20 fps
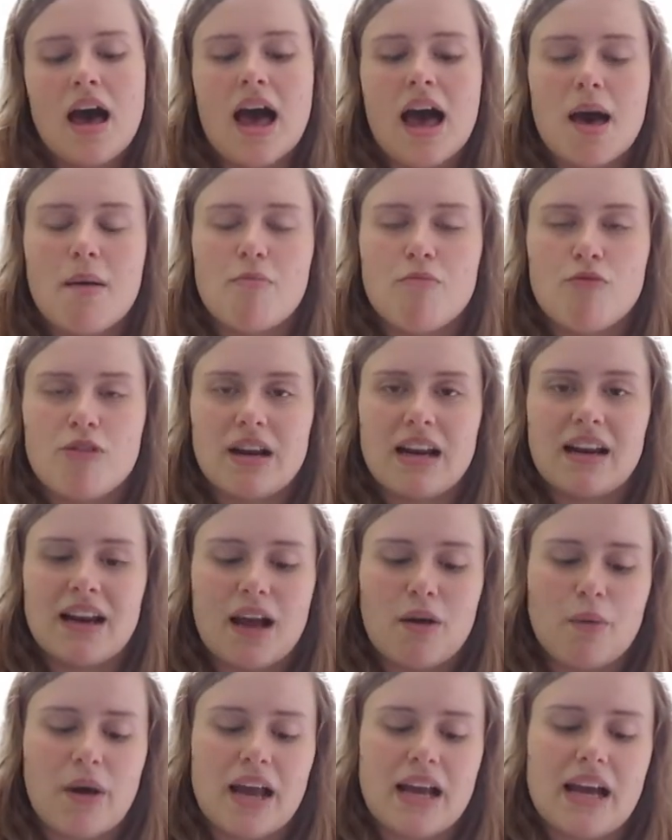Really
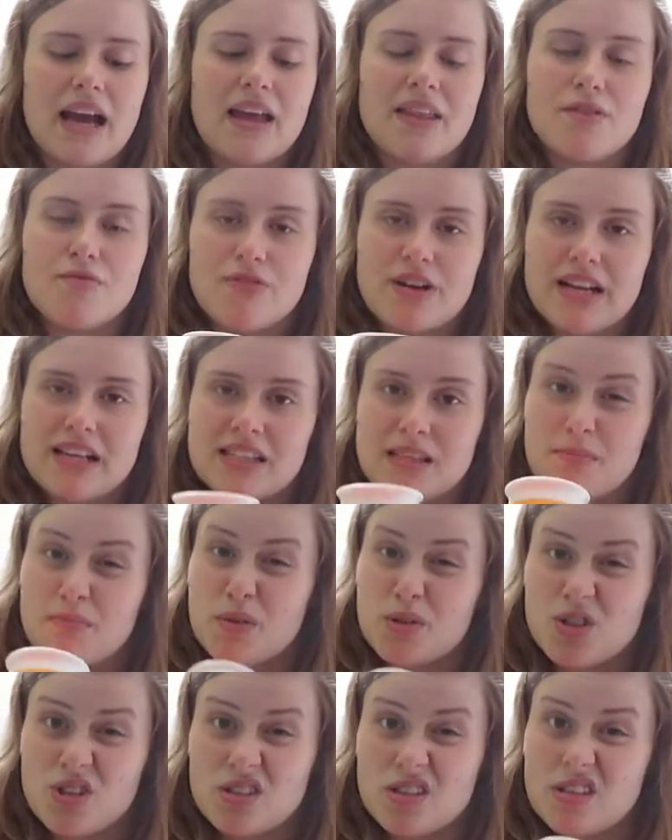lightweight, and they're really
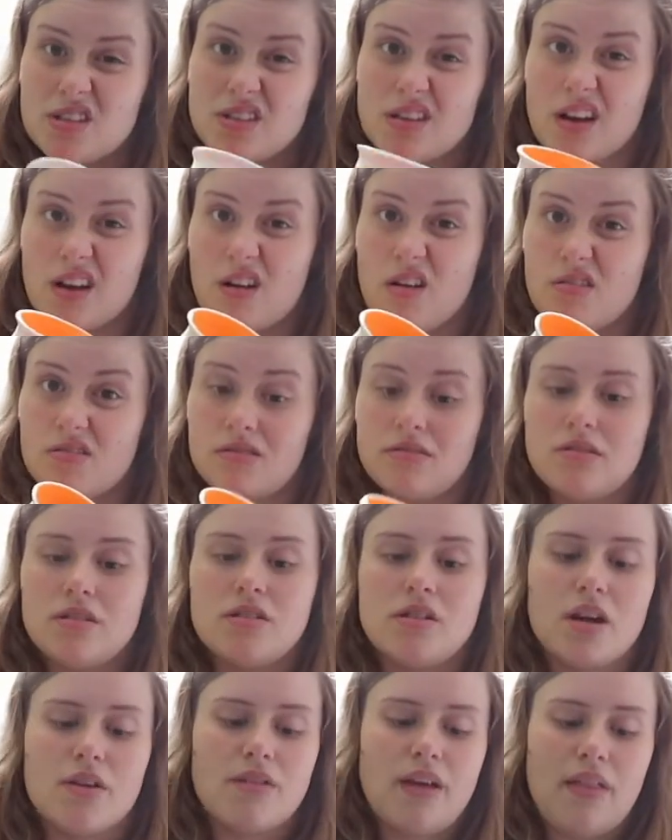simple just to suck on.
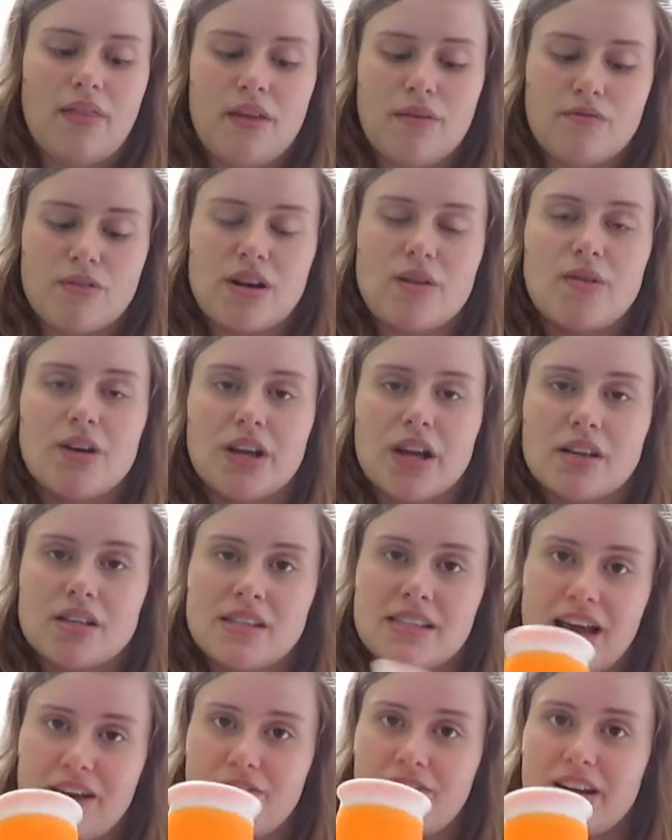So yeah, really, really
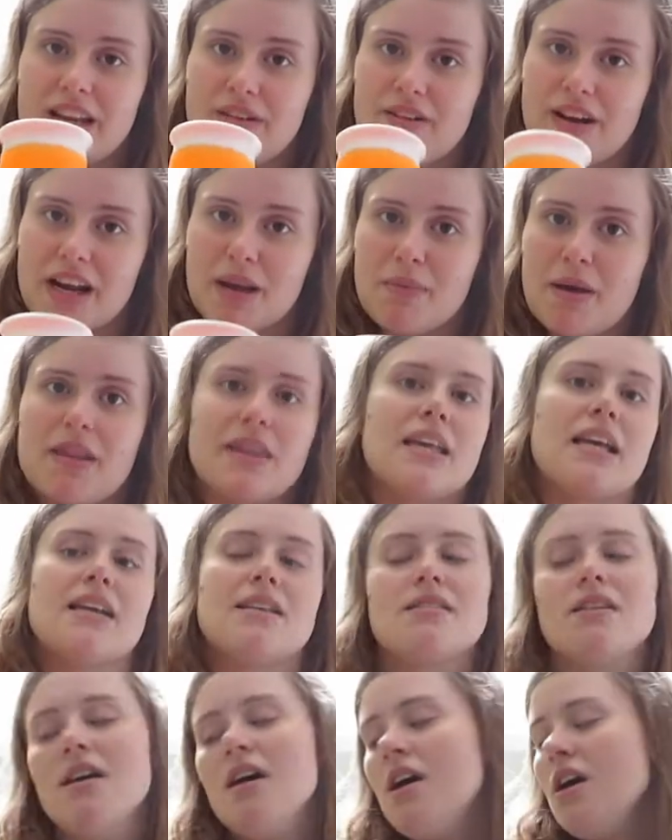good. Definitely recommend
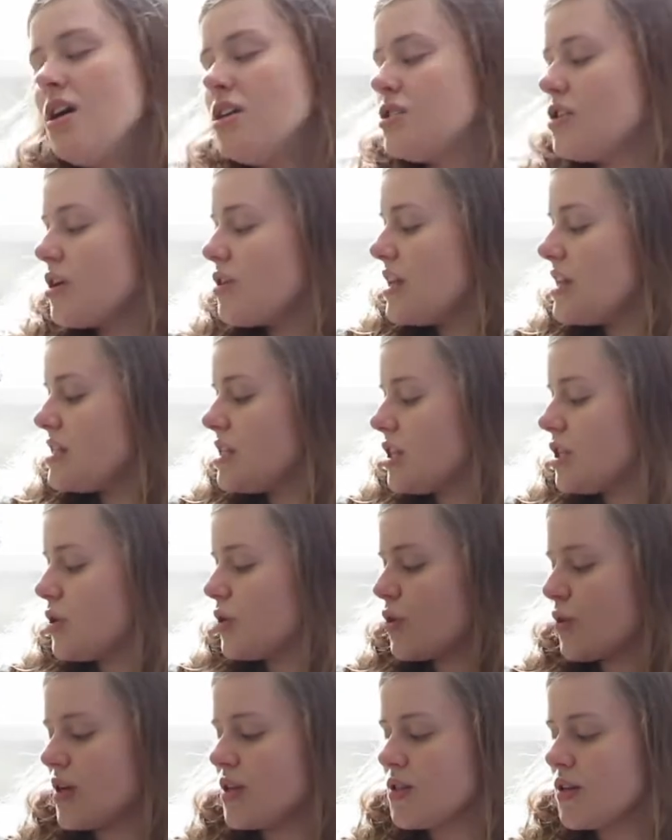these. So these are
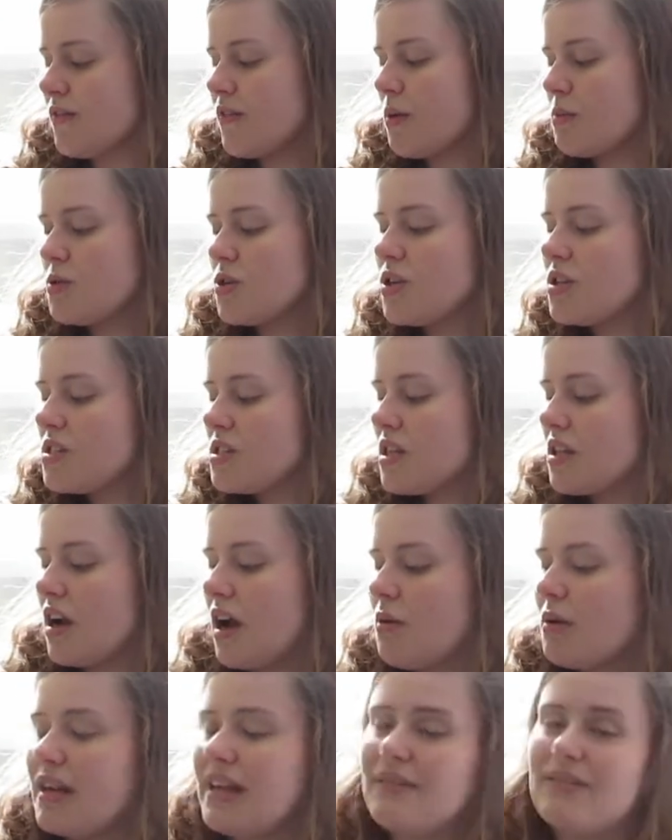the three sort of options.
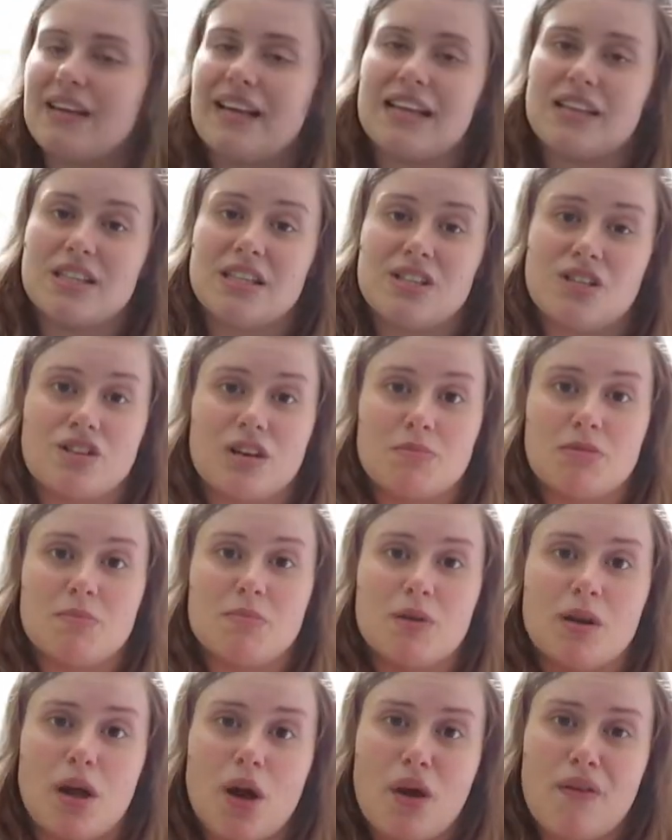I will leave links in the
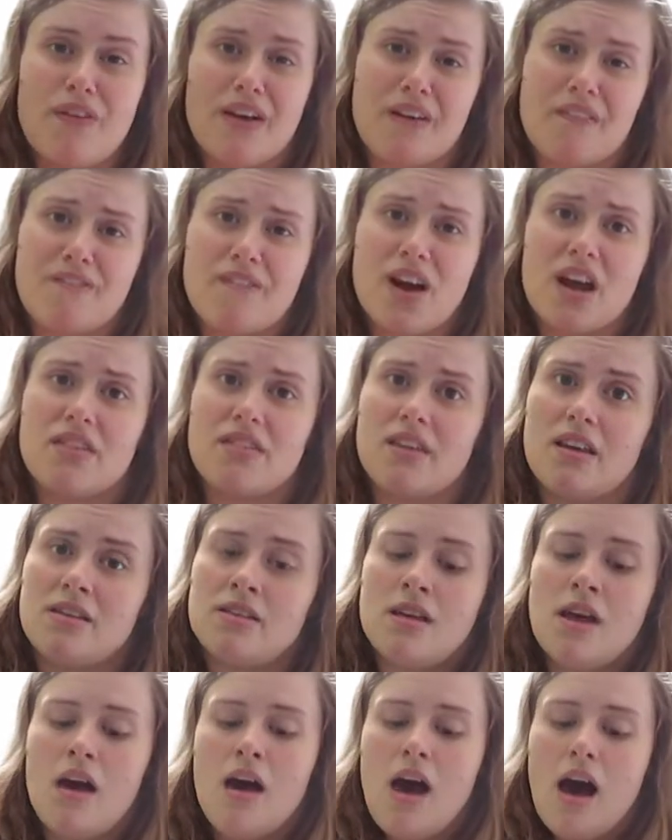description below if I can find
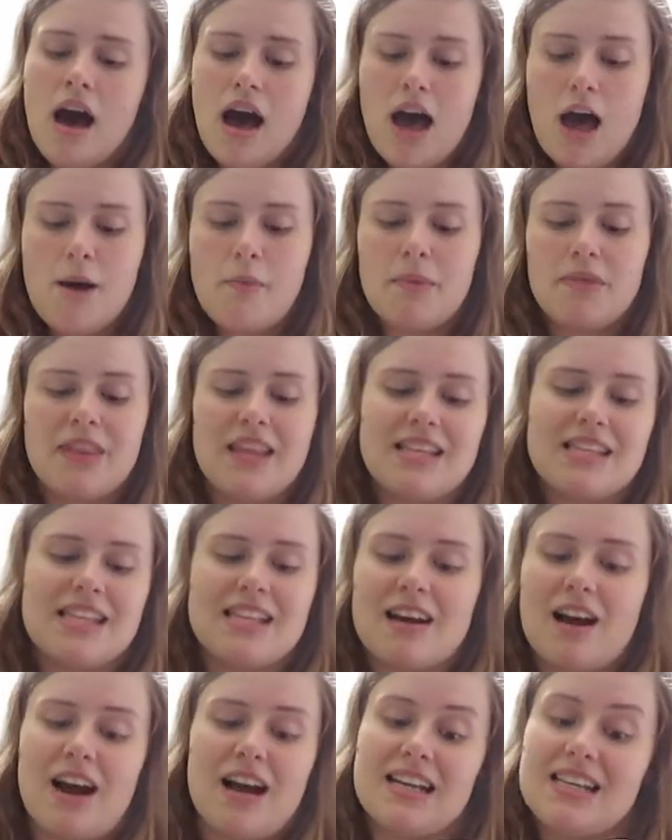these.
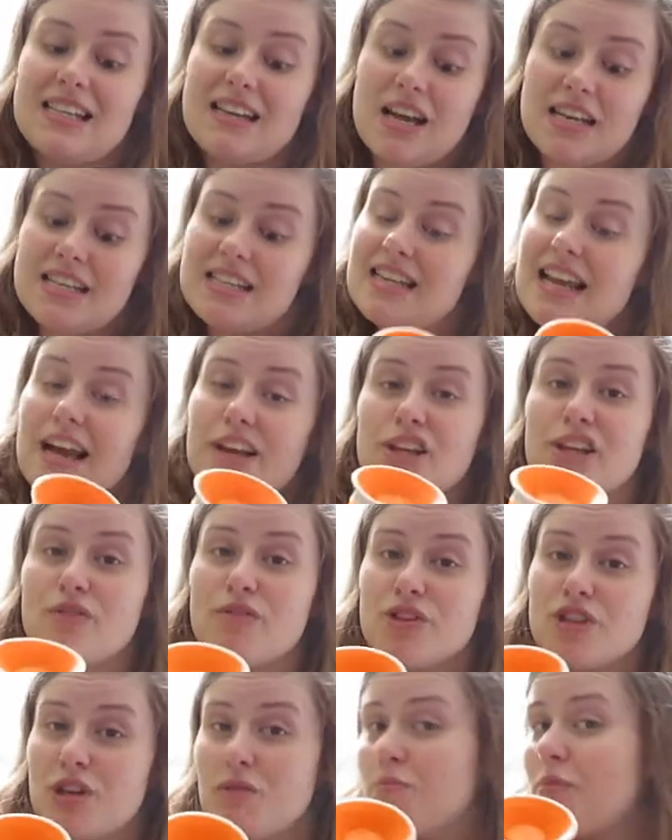I didn't actually
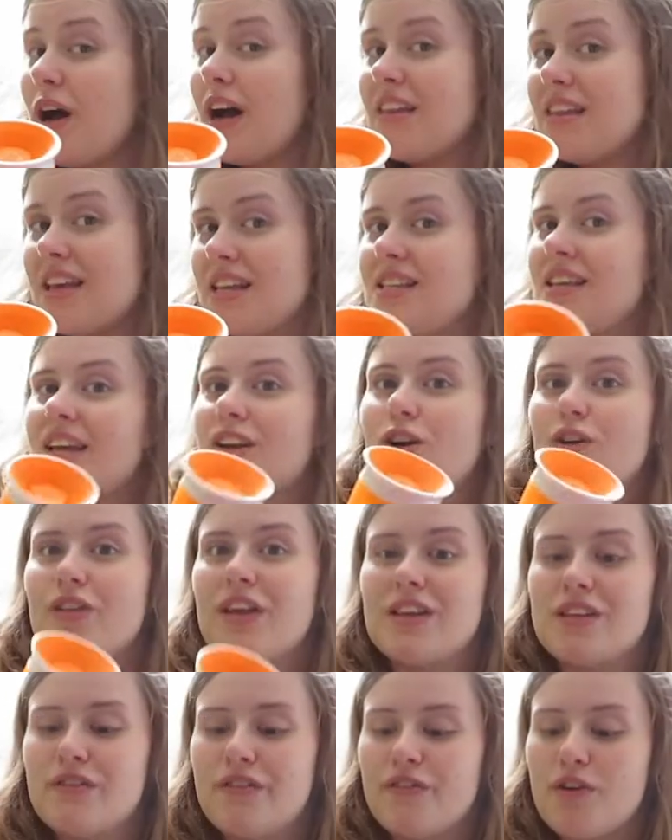originally buy this. I got
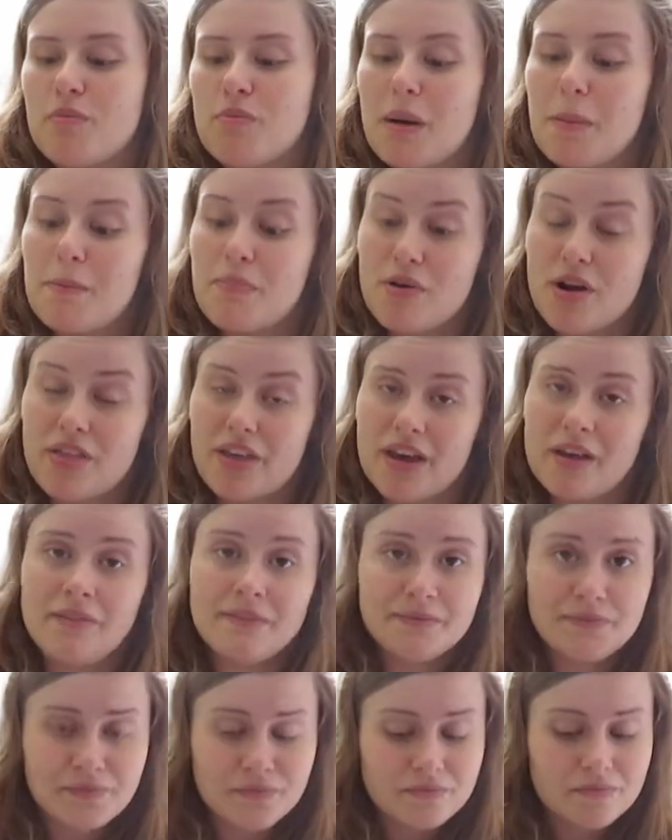this from my brother.